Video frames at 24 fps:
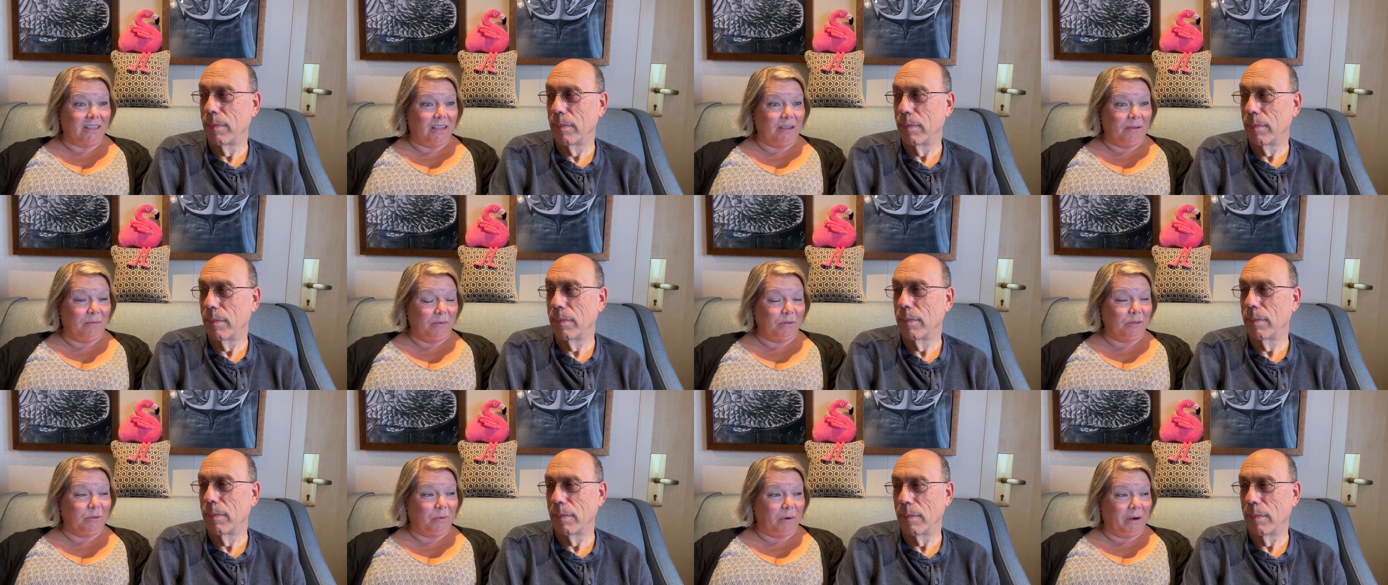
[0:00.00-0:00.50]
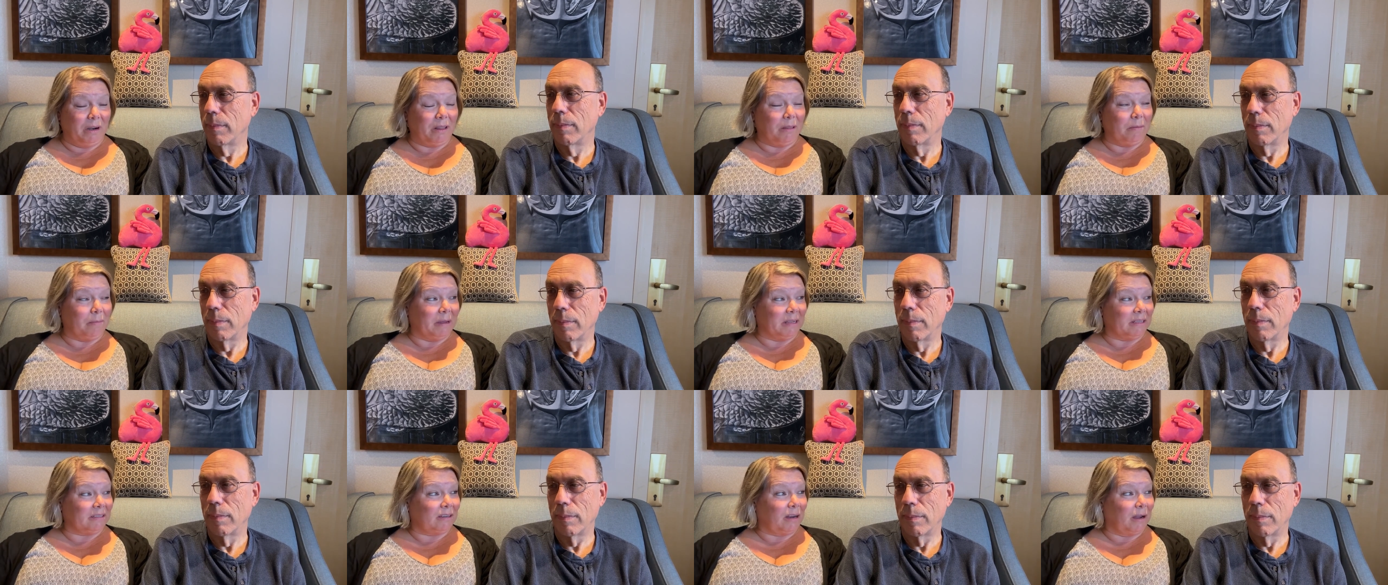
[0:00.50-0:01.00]
Speaker 1: It was one of
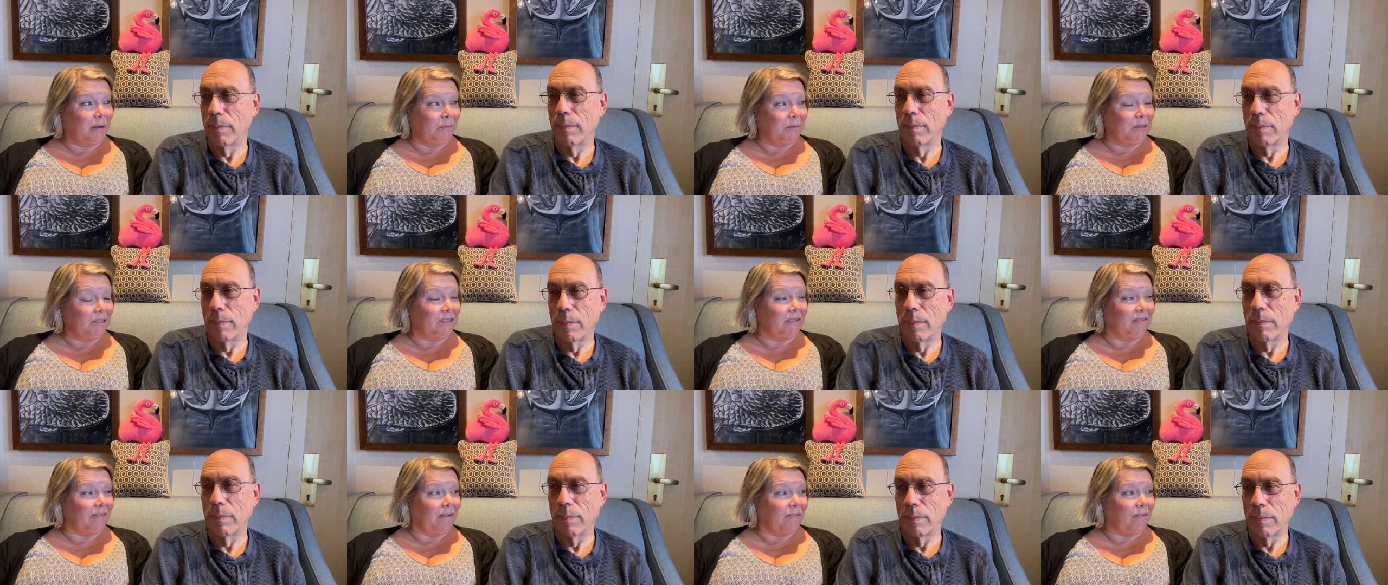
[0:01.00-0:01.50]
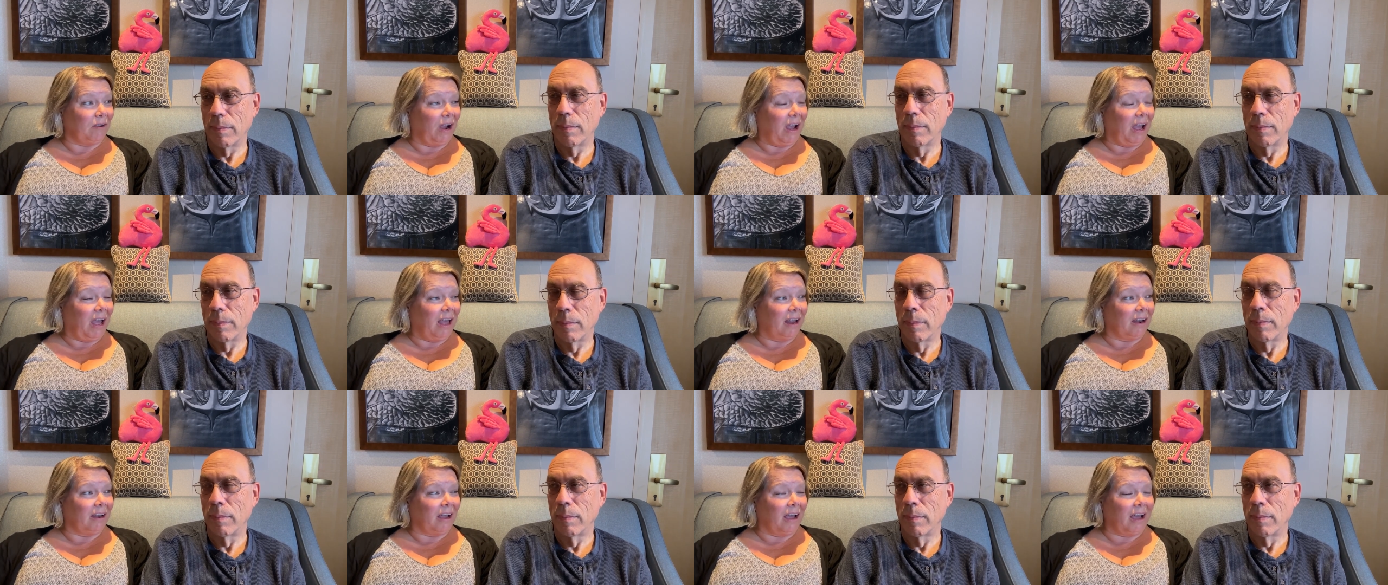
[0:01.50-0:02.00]
the best omelets I've ever
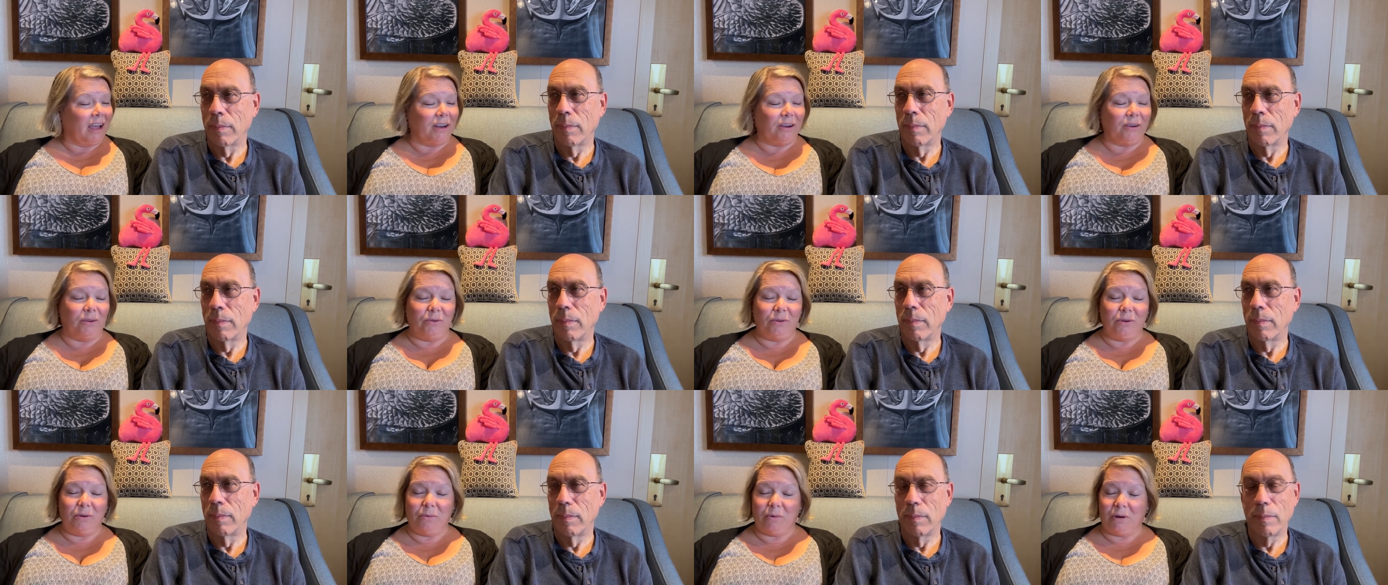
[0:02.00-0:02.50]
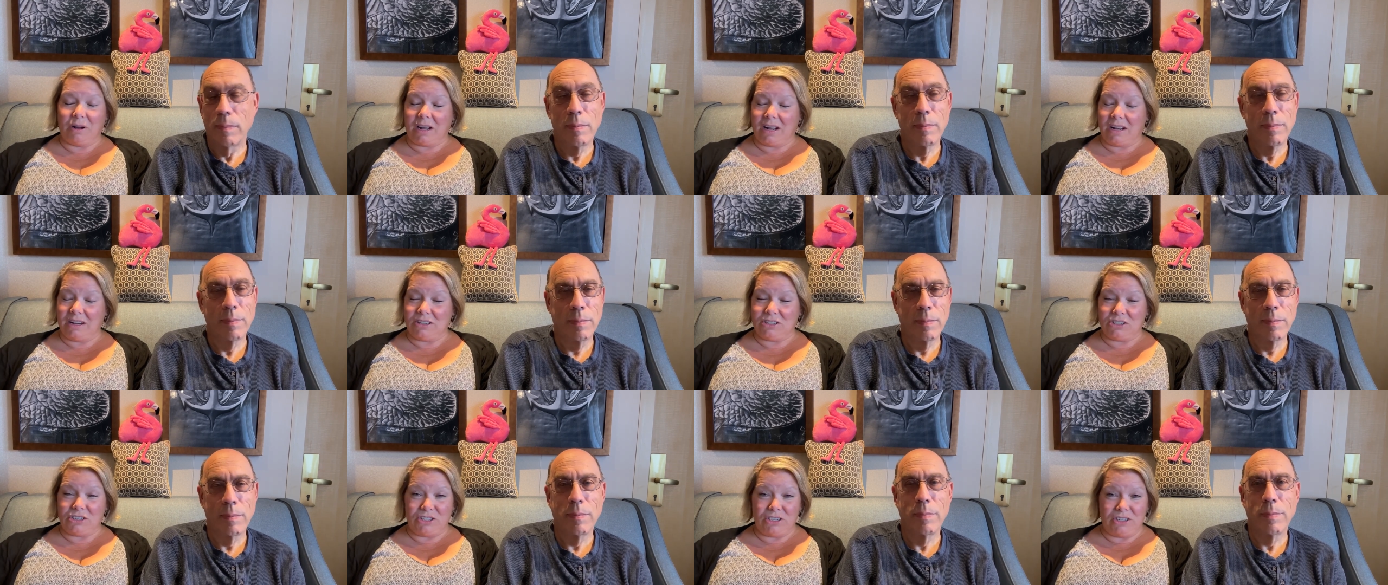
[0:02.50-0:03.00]
had. I don't know what
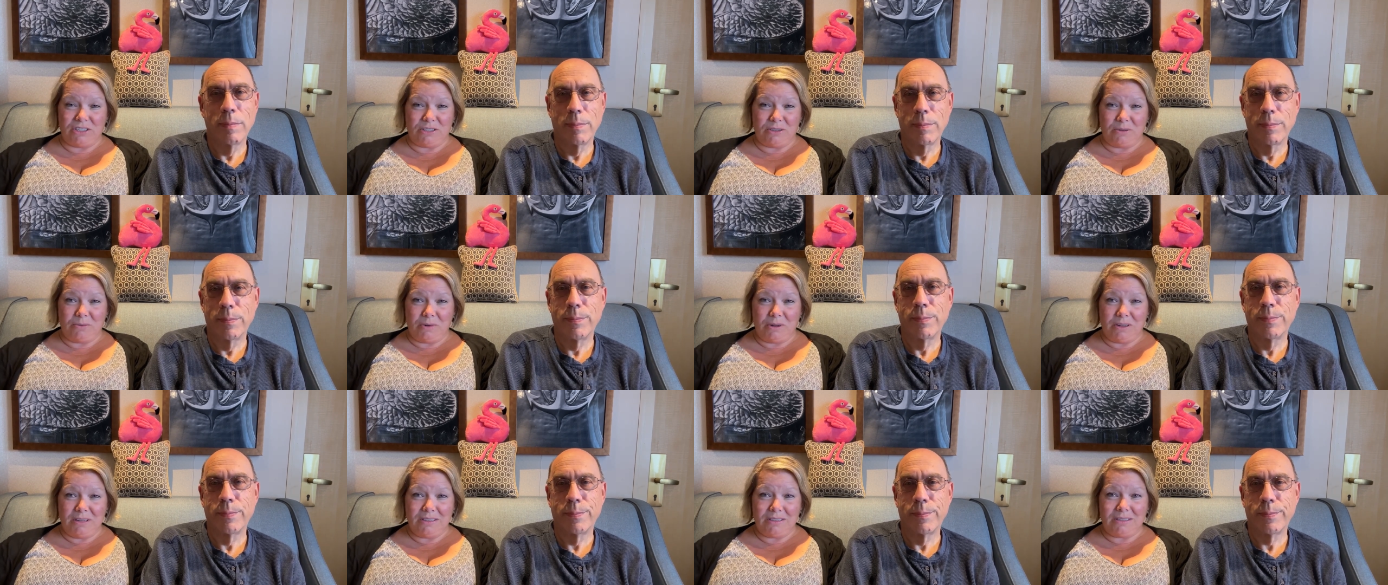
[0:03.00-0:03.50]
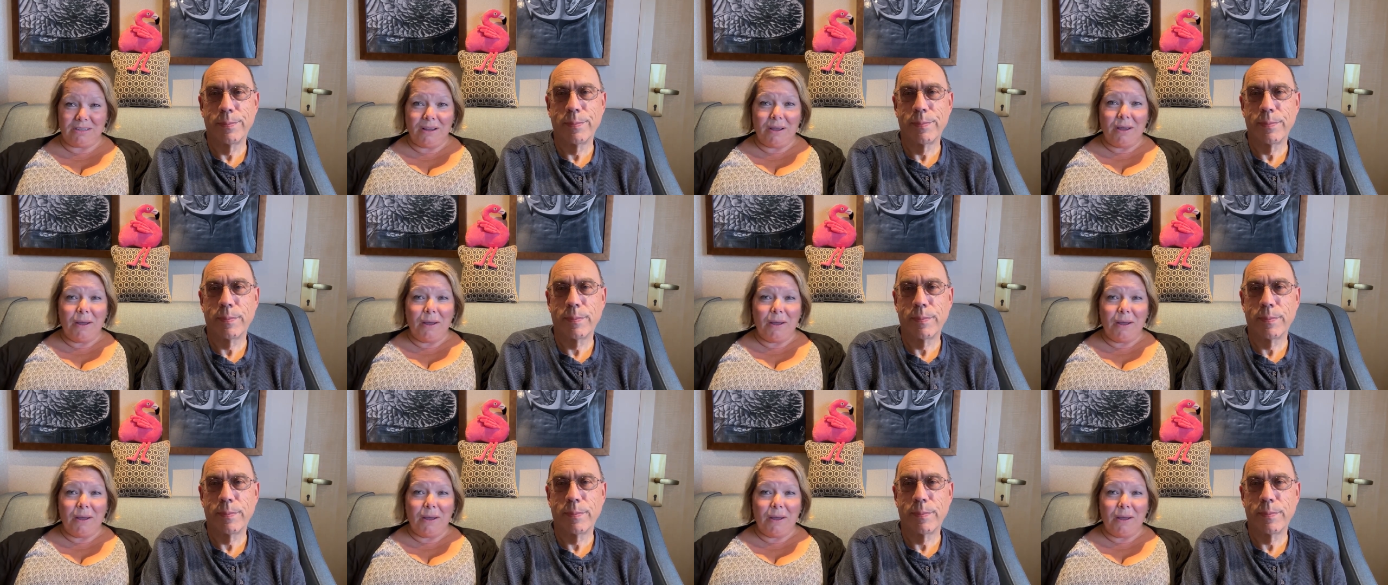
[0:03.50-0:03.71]
kind of cheese it was,